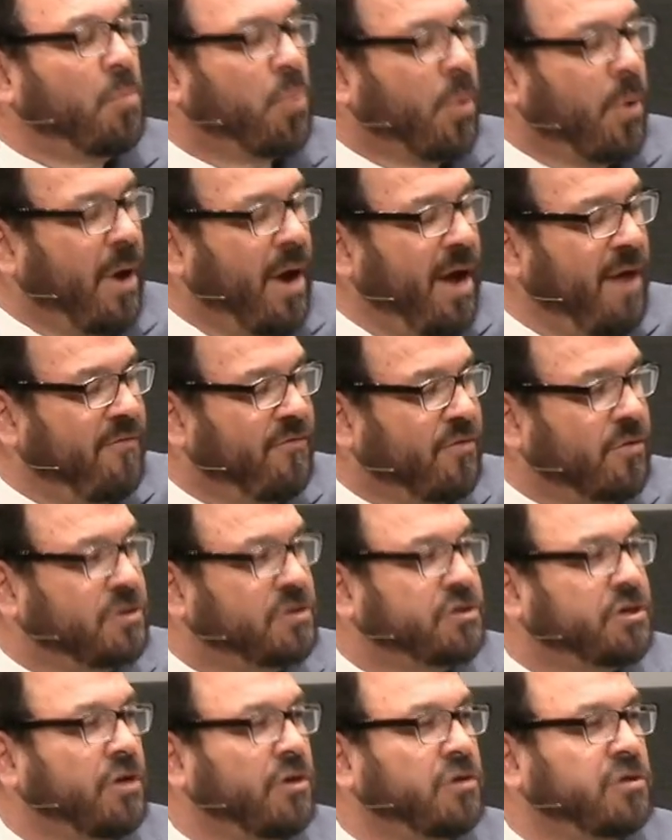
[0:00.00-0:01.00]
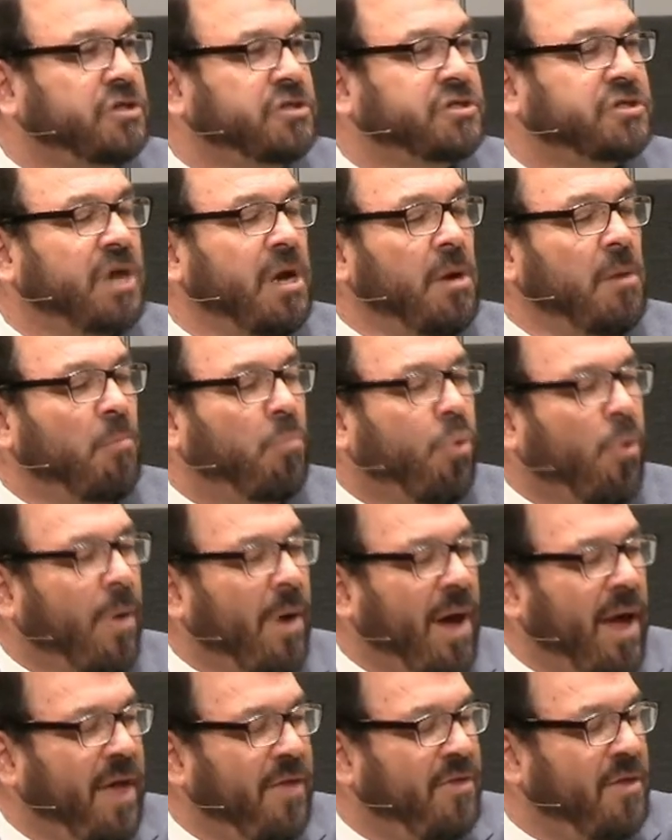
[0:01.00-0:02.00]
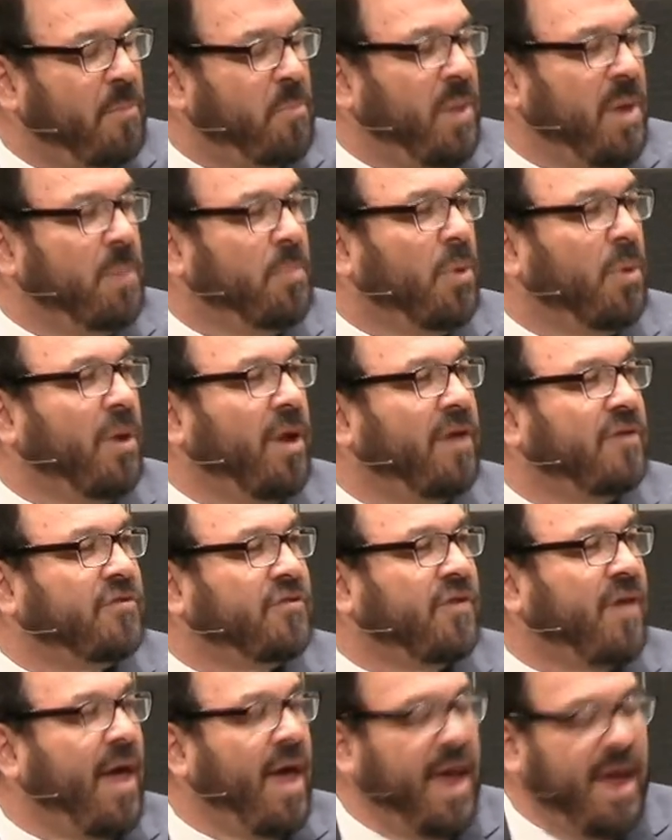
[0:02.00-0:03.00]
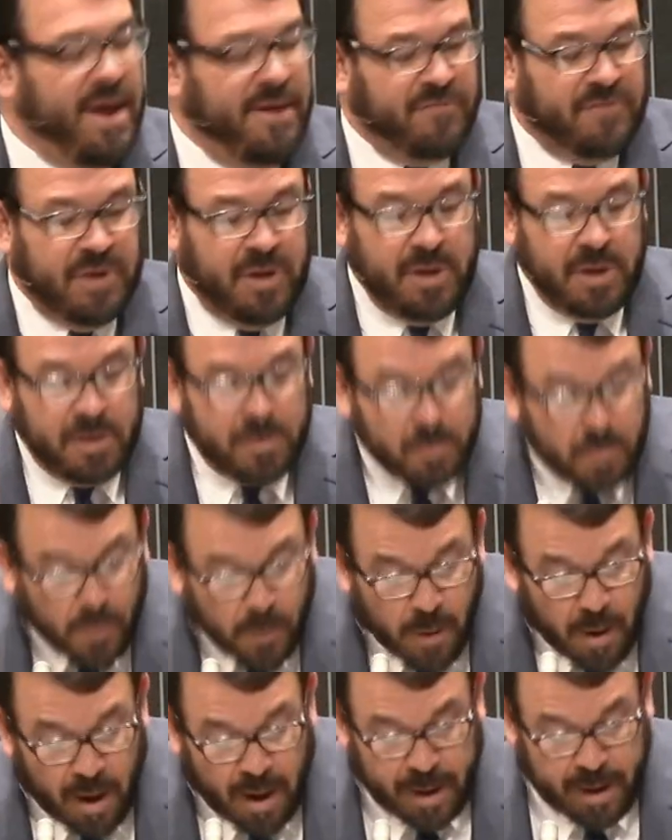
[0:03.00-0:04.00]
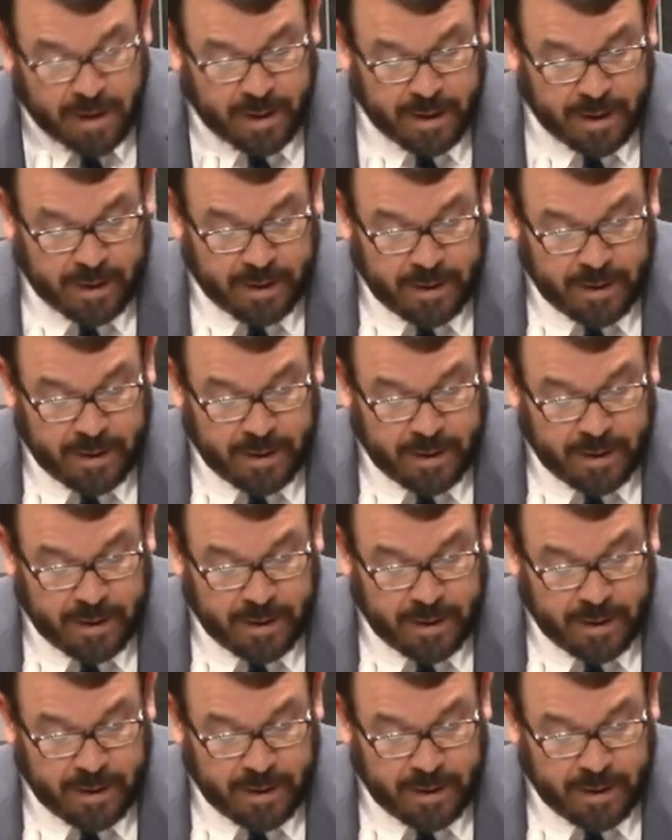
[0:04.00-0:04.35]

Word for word: Pray for churches. Pray that people get saved. Pray.